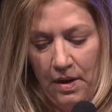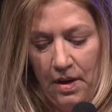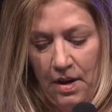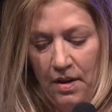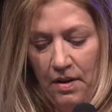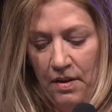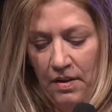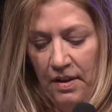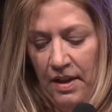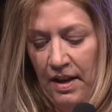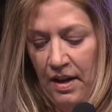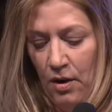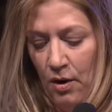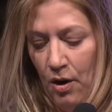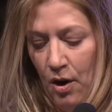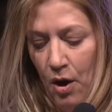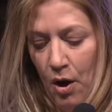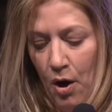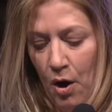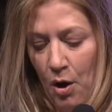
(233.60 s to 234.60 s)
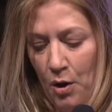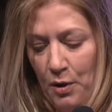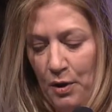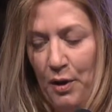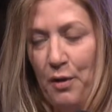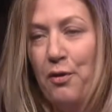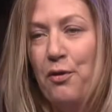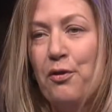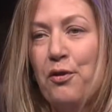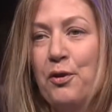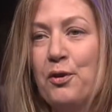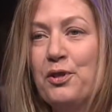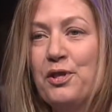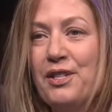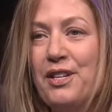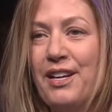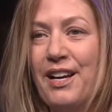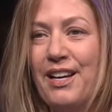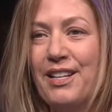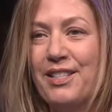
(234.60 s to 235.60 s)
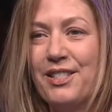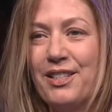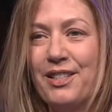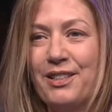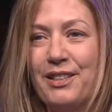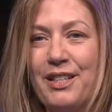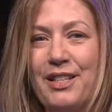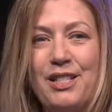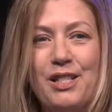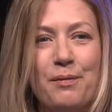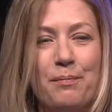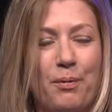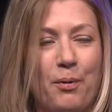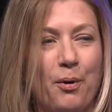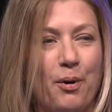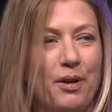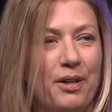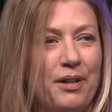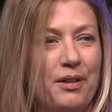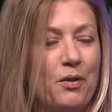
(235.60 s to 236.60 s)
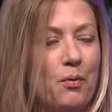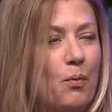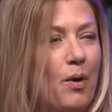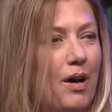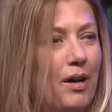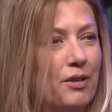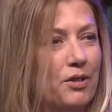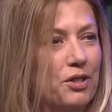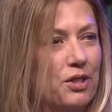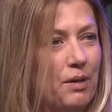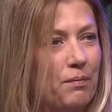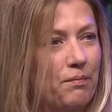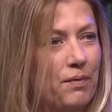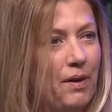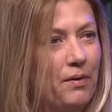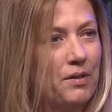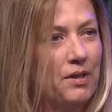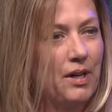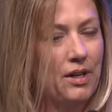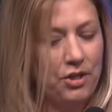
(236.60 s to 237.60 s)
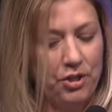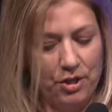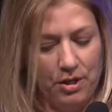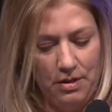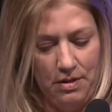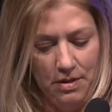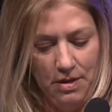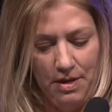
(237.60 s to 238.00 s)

And they are all enthusiastically supporting the Wild Sheep Foundation